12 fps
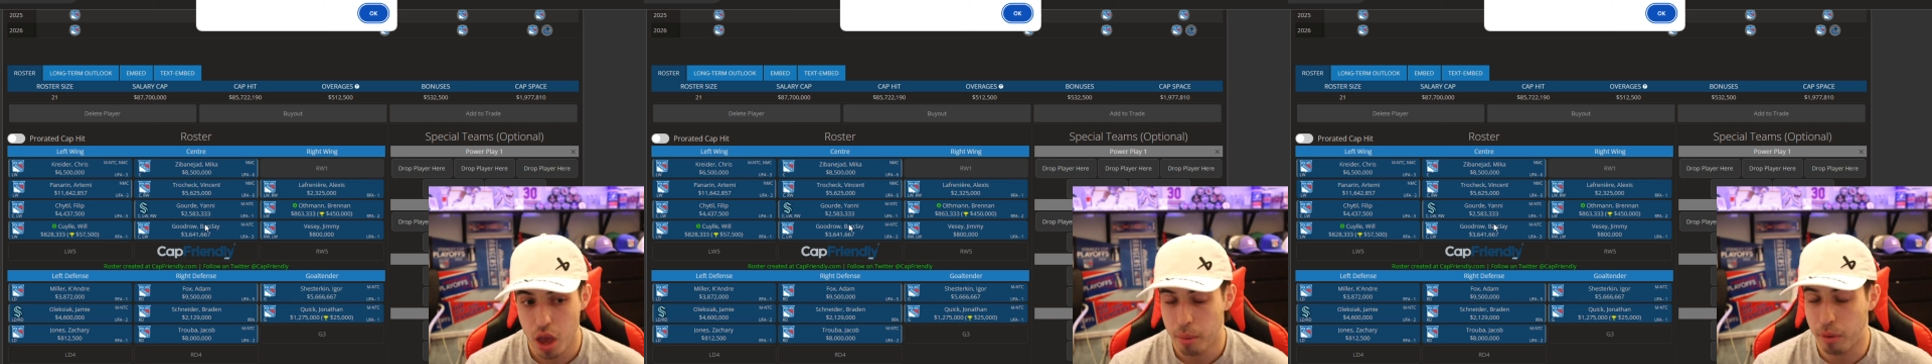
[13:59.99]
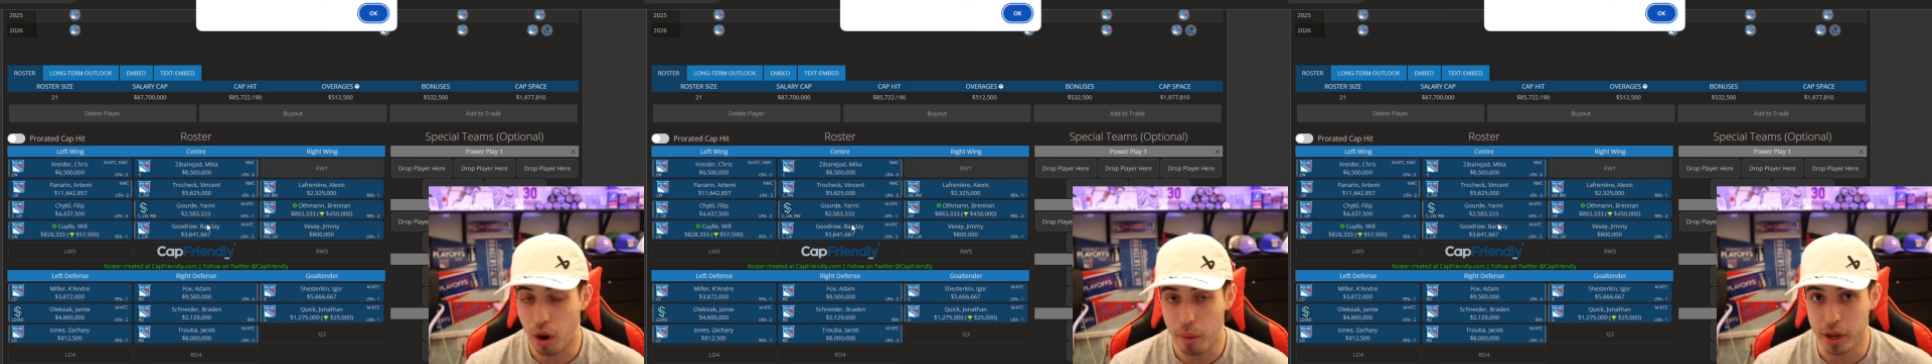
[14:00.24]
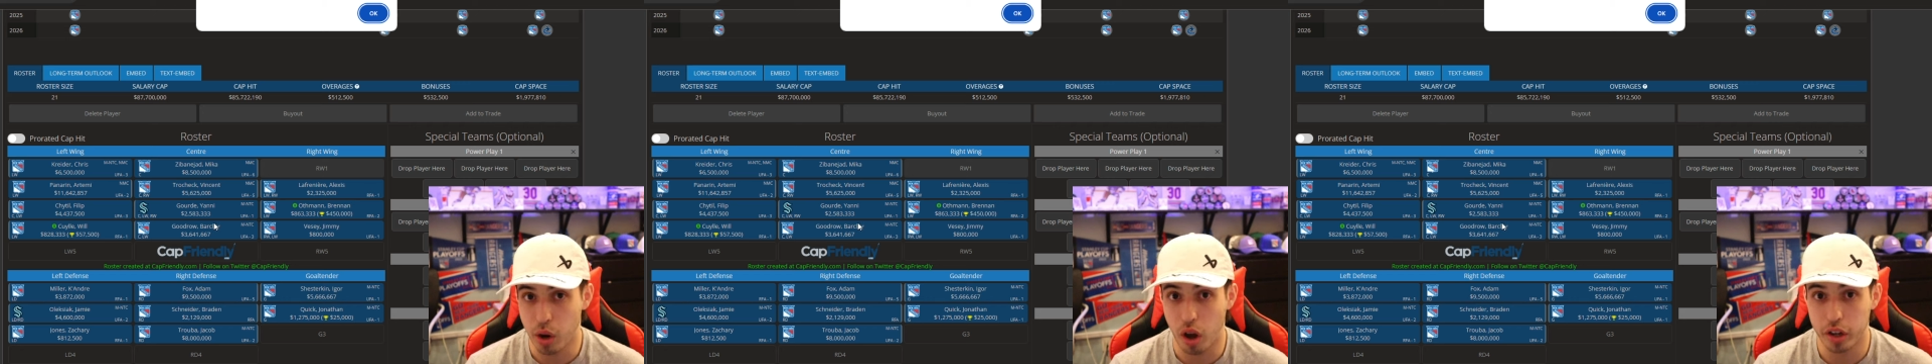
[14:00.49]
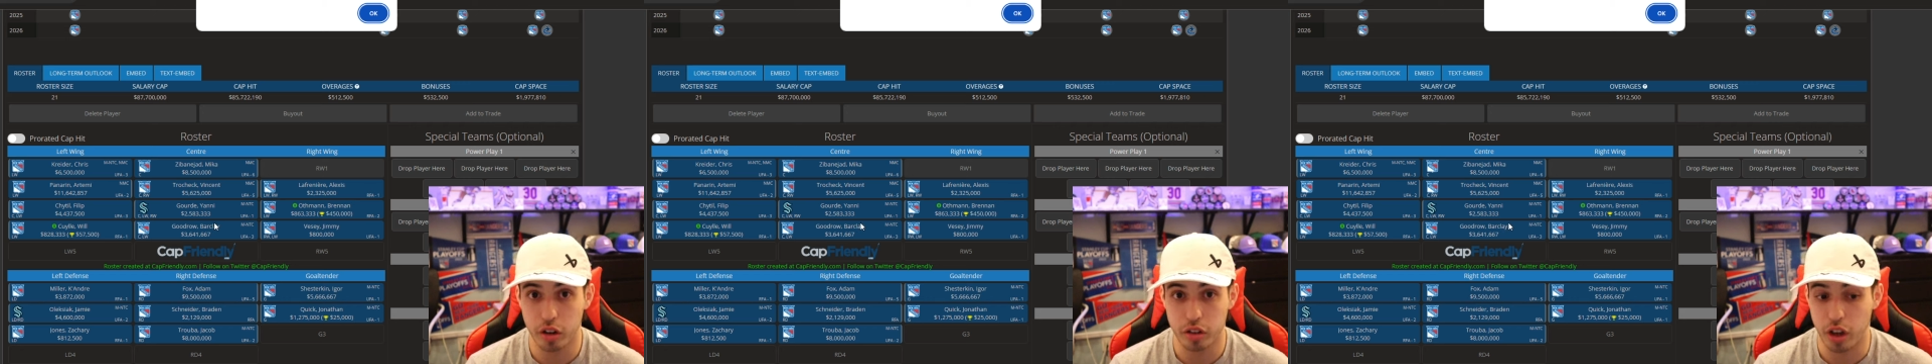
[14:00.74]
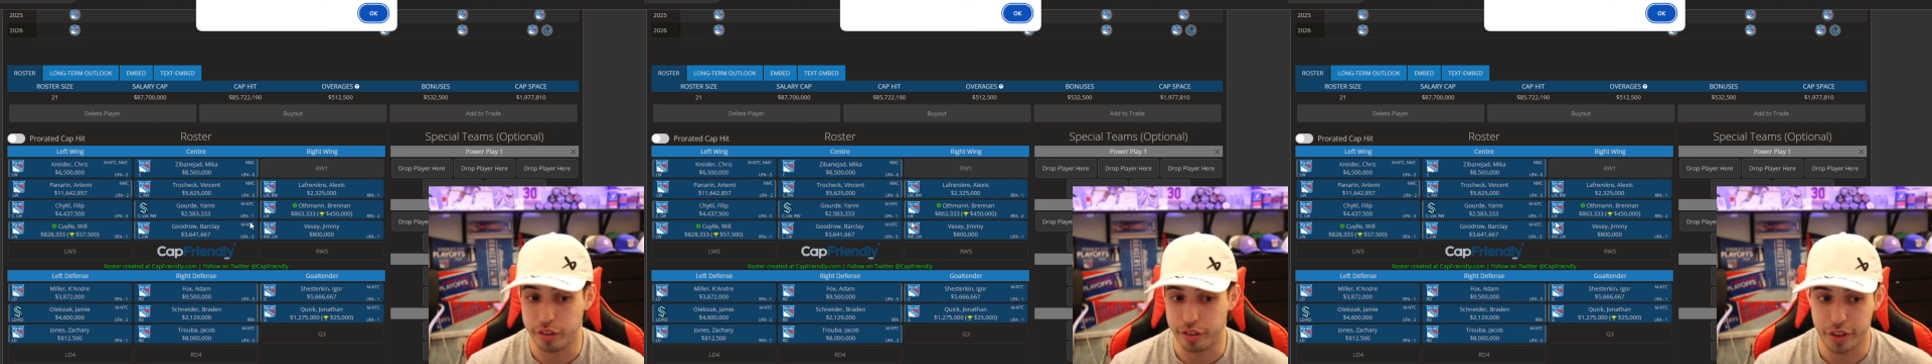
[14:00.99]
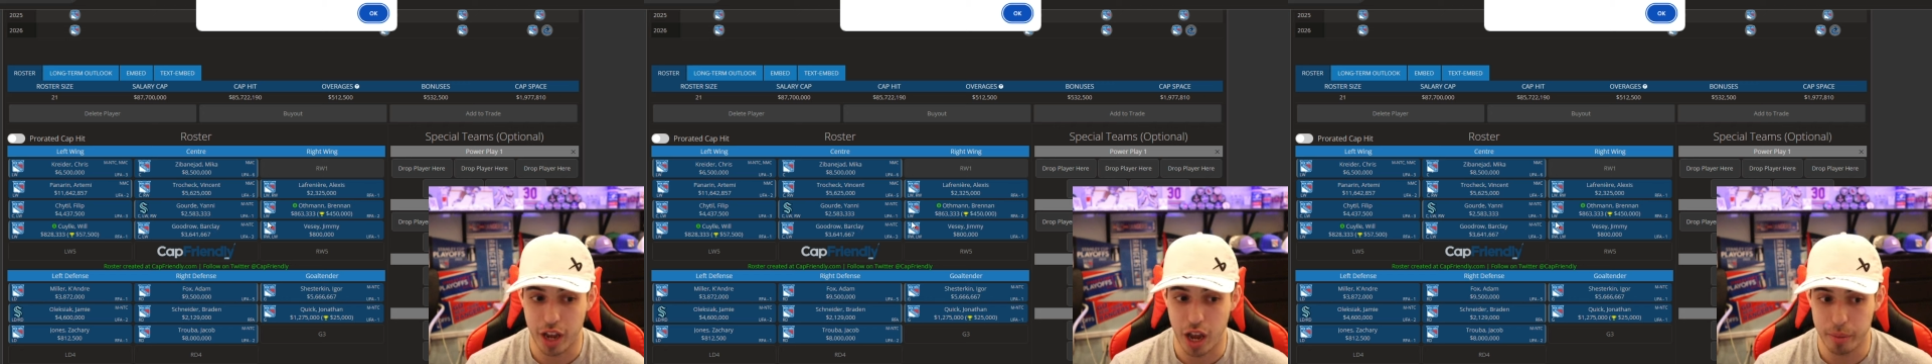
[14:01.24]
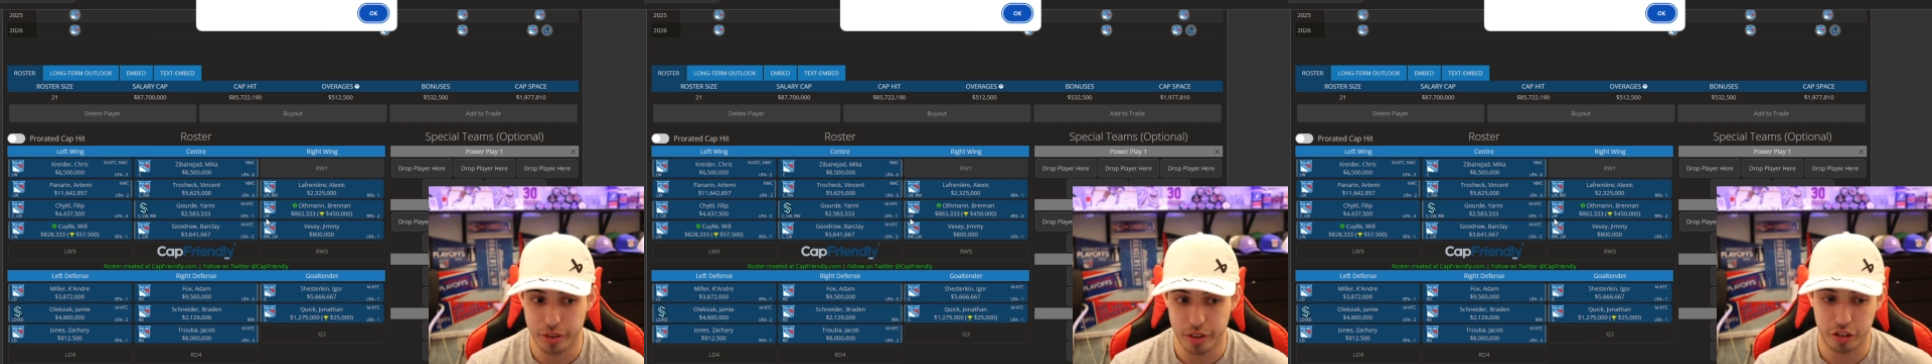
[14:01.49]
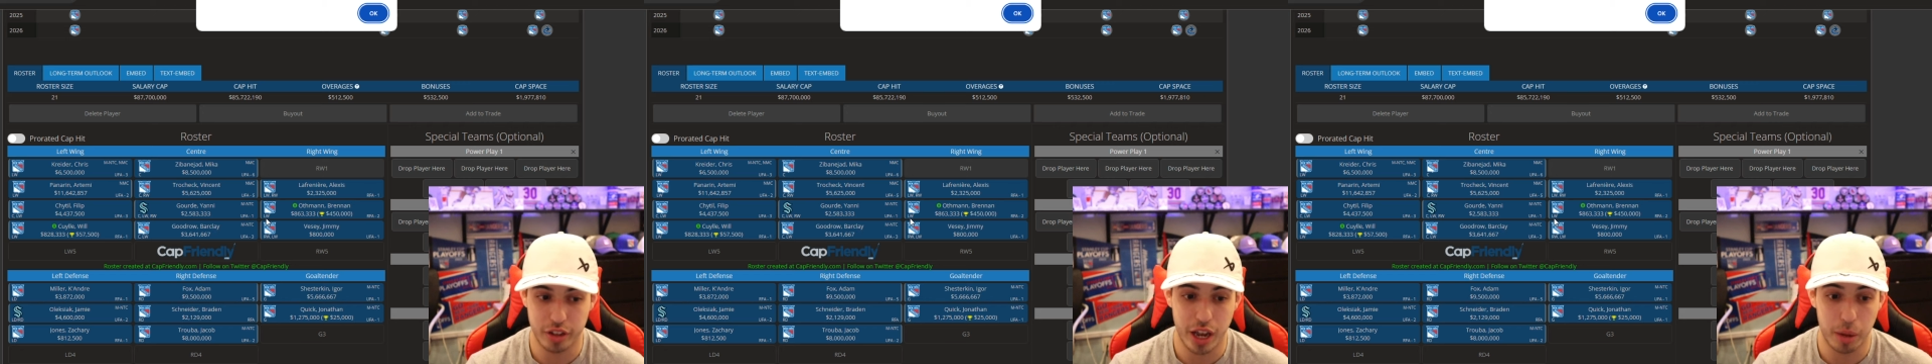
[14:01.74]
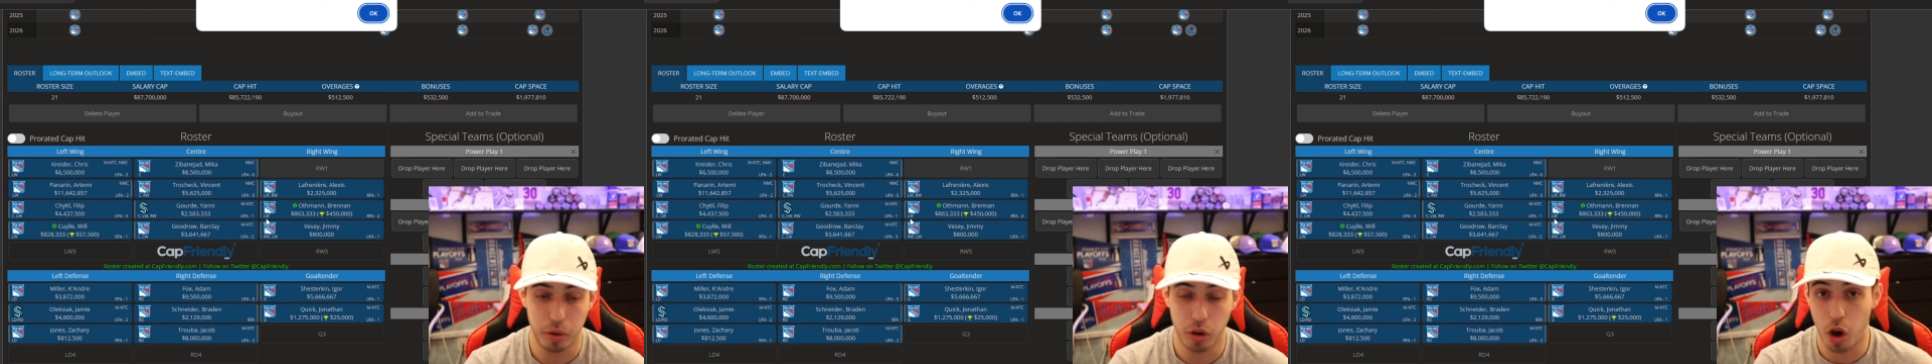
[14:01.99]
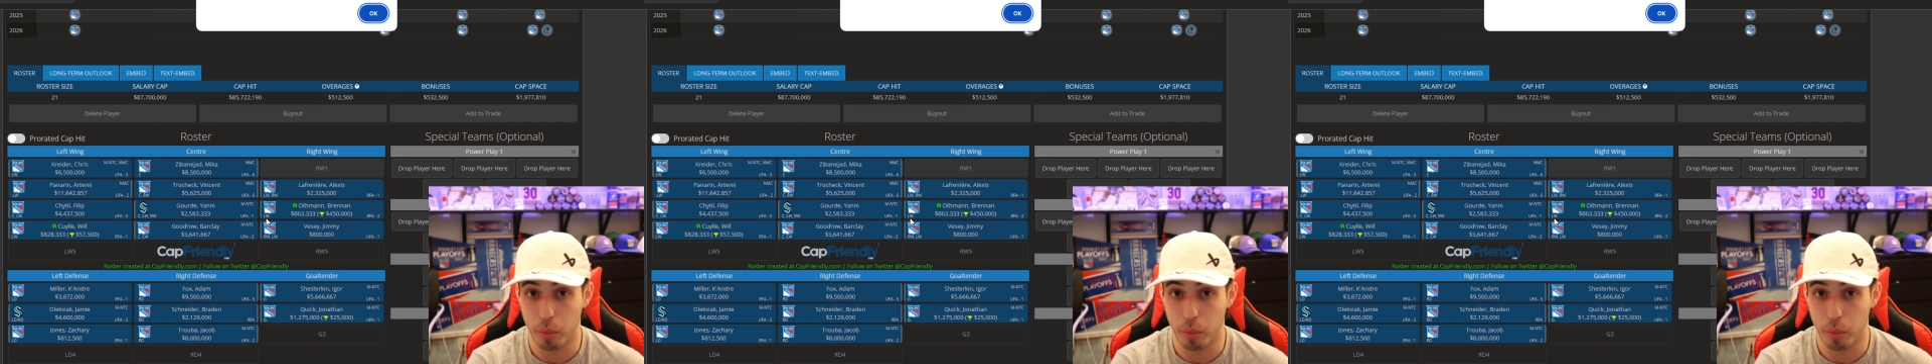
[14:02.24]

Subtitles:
But let me know all your thoughts in the comment section down below.